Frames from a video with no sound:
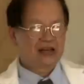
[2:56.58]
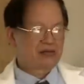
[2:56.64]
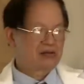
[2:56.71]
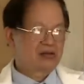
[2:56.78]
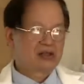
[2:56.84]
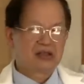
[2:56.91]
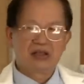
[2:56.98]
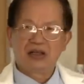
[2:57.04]
that
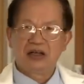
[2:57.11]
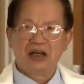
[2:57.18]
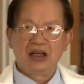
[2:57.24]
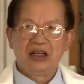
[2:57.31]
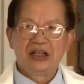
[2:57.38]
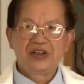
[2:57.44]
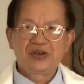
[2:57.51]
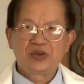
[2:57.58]
uh,
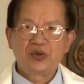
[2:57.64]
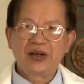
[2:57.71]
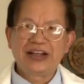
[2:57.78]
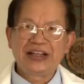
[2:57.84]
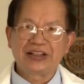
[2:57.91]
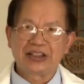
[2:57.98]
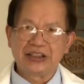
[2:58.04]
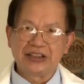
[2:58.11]

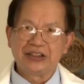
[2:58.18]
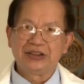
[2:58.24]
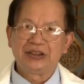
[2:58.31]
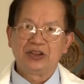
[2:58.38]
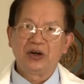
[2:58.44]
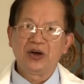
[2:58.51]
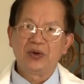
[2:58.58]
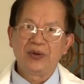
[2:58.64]
Schrödinger
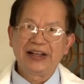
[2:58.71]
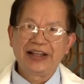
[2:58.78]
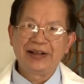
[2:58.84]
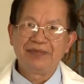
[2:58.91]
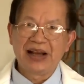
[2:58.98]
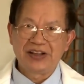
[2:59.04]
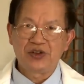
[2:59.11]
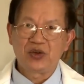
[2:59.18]

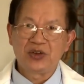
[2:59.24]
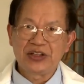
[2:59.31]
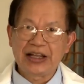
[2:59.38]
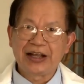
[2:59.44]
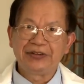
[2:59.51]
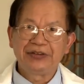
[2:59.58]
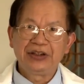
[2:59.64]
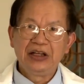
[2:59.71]
already
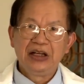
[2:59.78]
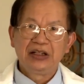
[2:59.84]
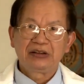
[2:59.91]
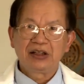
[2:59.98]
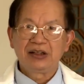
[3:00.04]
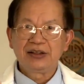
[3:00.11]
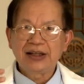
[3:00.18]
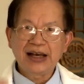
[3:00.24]
mentioned that
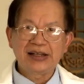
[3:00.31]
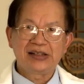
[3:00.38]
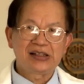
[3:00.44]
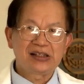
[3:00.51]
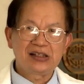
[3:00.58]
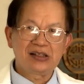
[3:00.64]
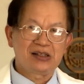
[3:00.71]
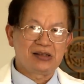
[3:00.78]
the light
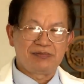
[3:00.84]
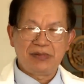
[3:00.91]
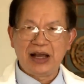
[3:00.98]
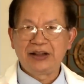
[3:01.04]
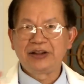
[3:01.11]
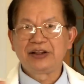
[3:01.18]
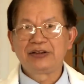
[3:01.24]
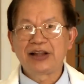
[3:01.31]
system
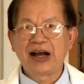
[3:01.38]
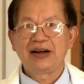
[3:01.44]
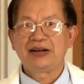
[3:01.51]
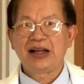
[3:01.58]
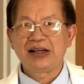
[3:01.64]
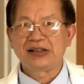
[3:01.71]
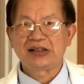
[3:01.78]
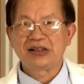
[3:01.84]
and the
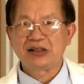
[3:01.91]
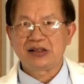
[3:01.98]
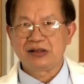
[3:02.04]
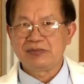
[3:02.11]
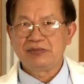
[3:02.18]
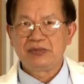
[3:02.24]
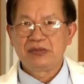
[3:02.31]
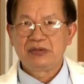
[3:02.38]
non-light
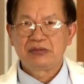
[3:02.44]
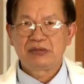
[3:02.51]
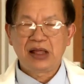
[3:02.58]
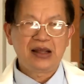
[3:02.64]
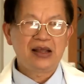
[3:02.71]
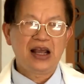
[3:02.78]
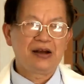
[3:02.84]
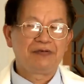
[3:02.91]
system,
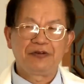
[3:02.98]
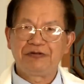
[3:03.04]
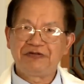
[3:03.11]
they have